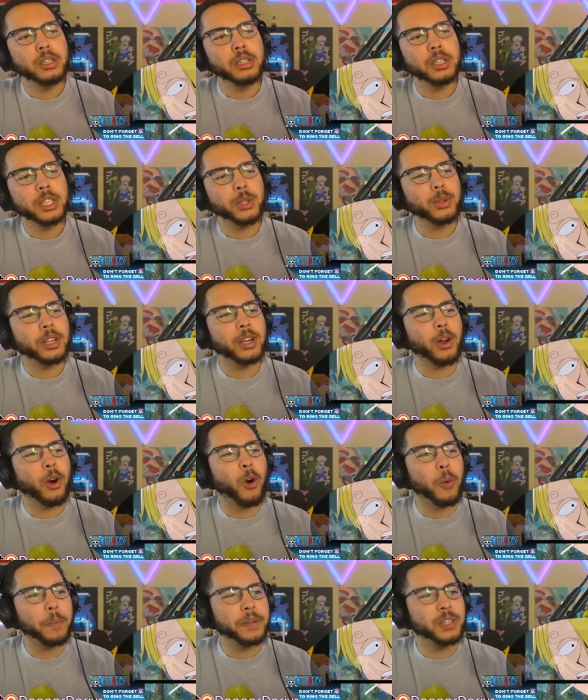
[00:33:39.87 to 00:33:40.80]
You didn't
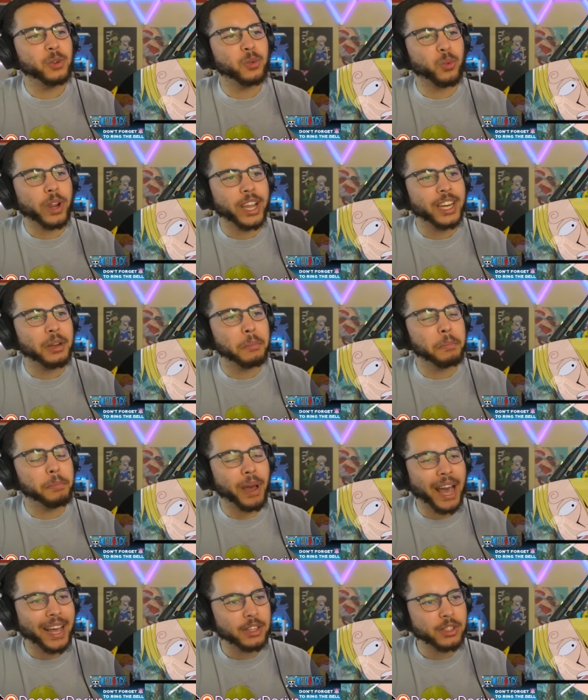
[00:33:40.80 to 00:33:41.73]
open the random
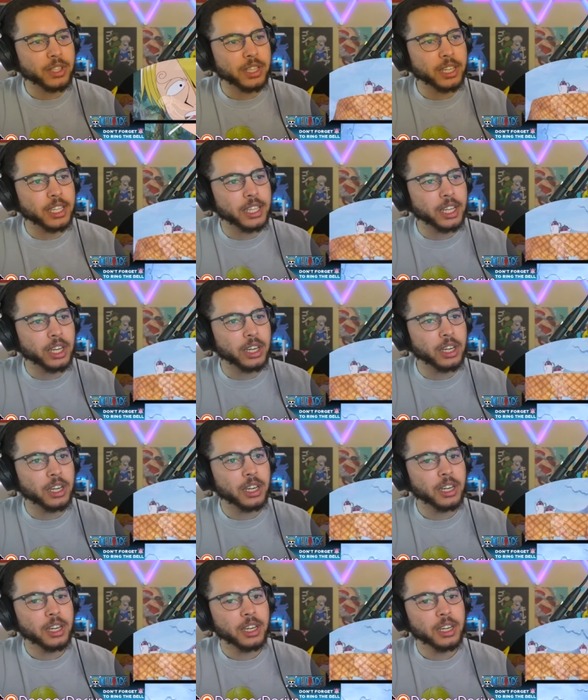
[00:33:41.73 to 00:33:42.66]
basket in there.
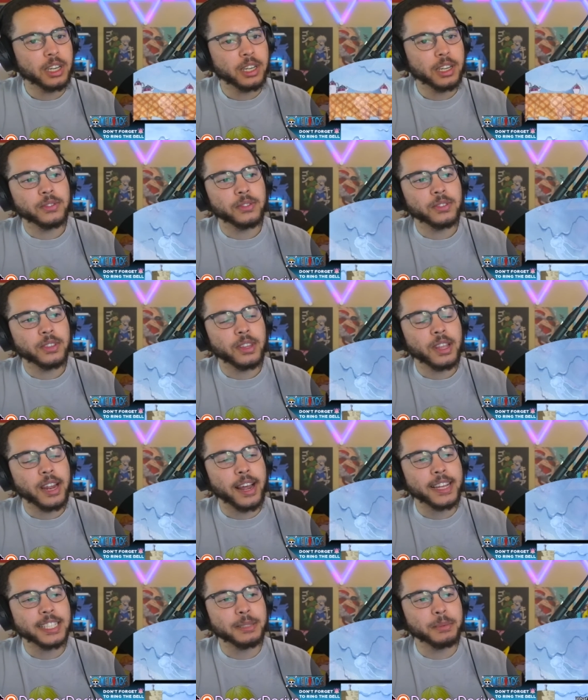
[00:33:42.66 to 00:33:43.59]
It
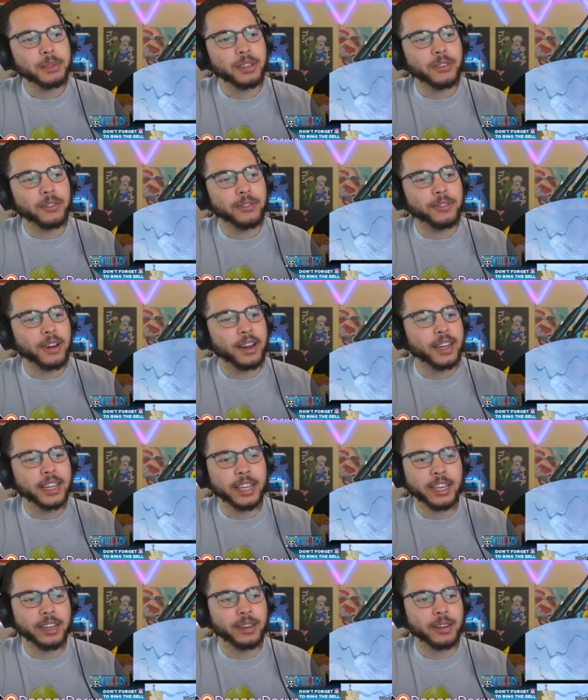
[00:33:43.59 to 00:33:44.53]
has to be a
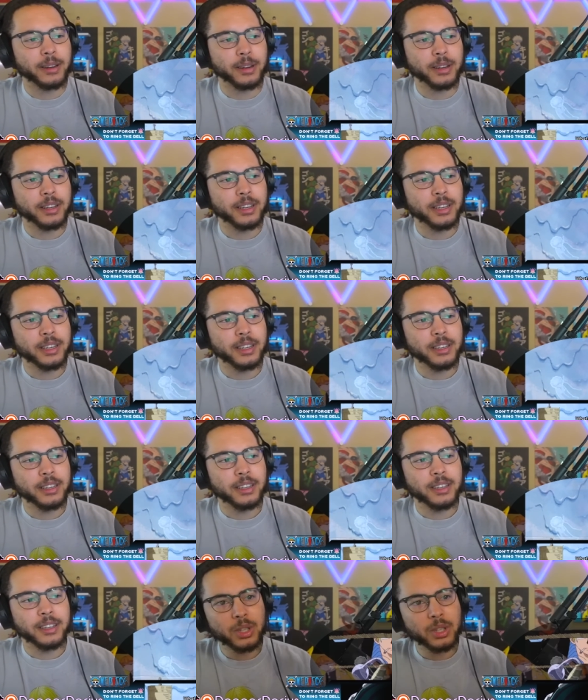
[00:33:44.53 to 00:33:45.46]
fucking
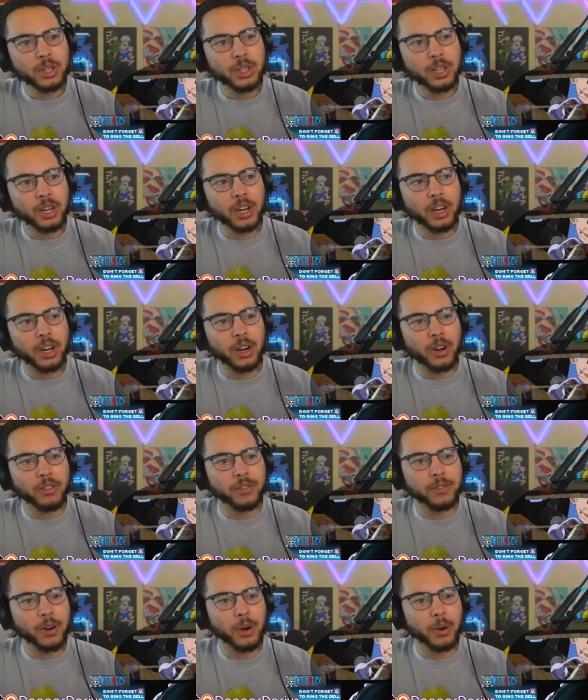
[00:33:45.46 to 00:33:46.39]
oh
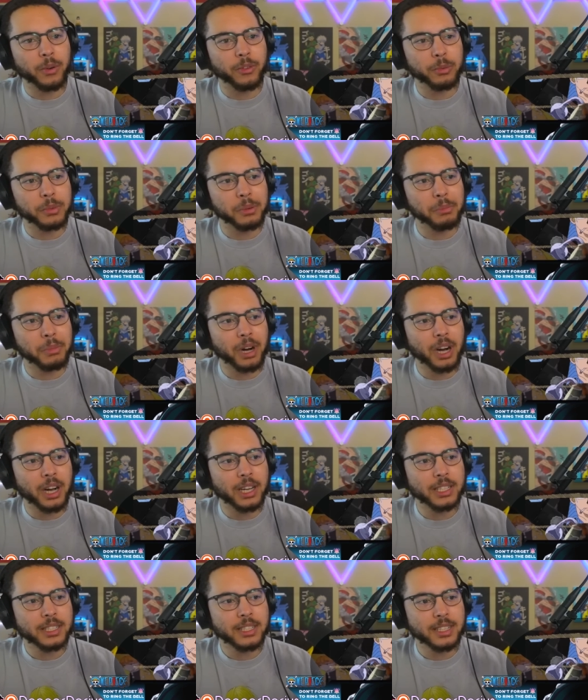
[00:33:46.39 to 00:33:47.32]
phone from the
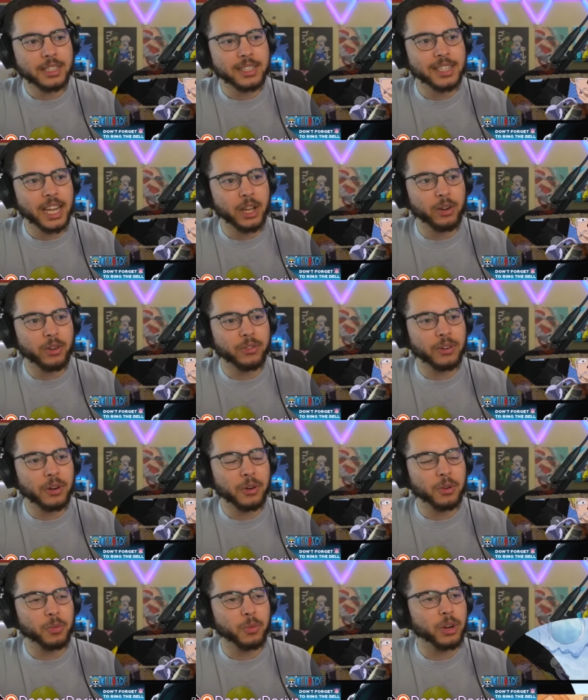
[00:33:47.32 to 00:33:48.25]
boss, a snail
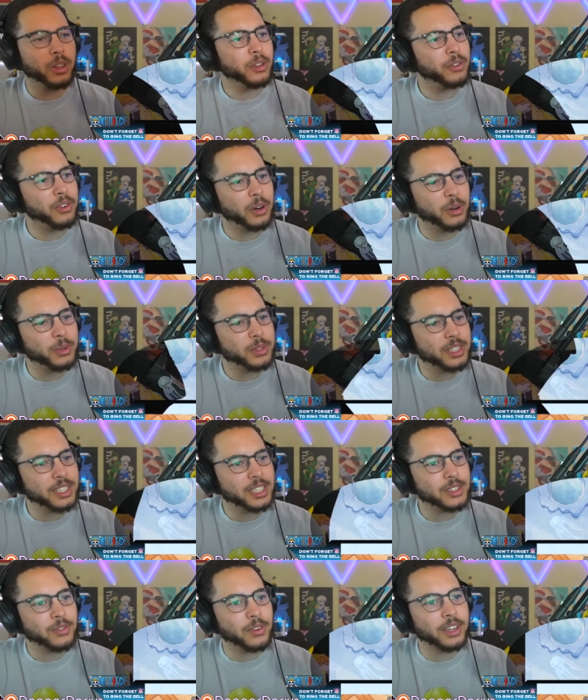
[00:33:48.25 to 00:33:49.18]
phone. What are the phones in
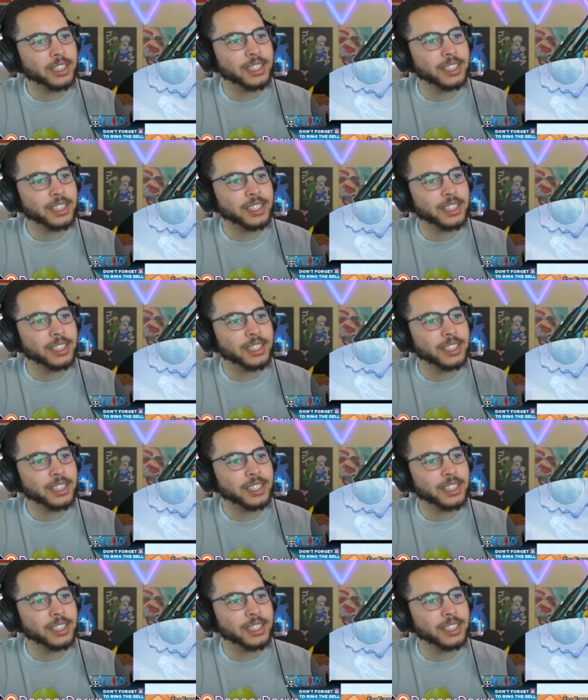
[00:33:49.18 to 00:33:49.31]
this fucking?